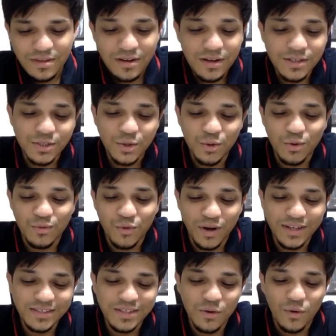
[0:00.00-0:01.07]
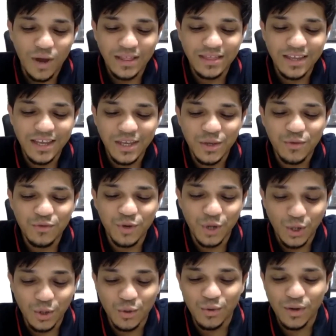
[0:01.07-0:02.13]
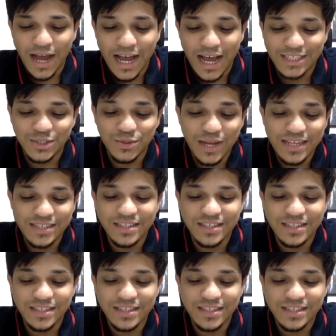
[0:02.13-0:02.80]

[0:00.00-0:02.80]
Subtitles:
So, what is the one thing you would do as soon as the